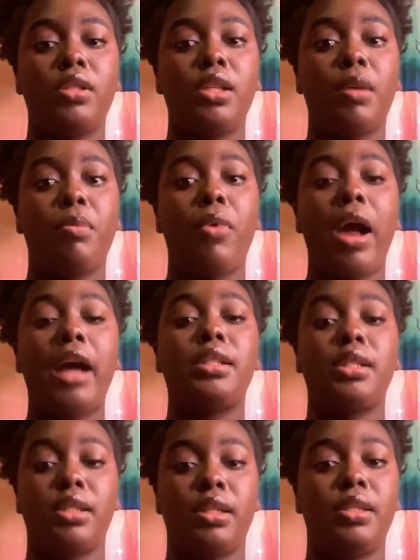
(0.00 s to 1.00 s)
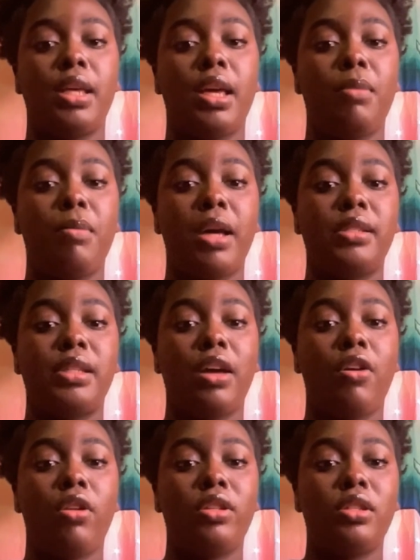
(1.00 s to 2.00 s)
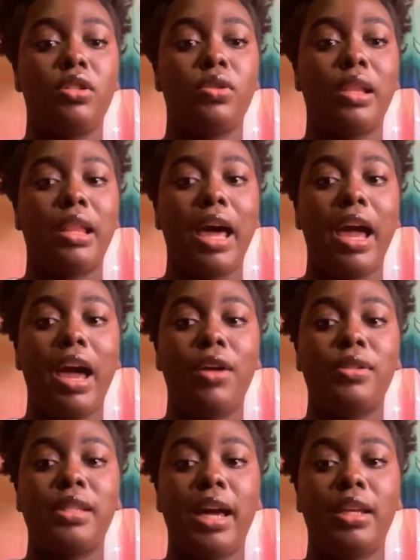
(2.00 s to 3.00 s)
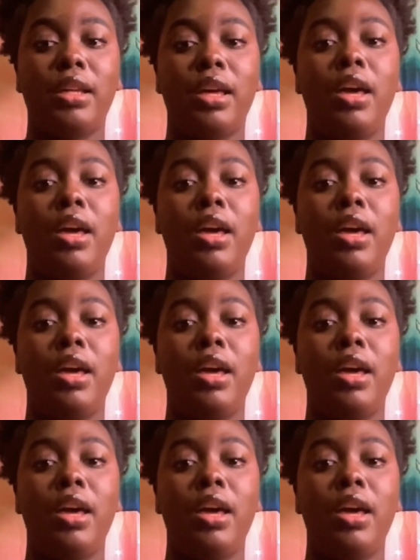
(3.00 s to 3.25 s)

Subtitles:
practices taken by psychologists to lie outside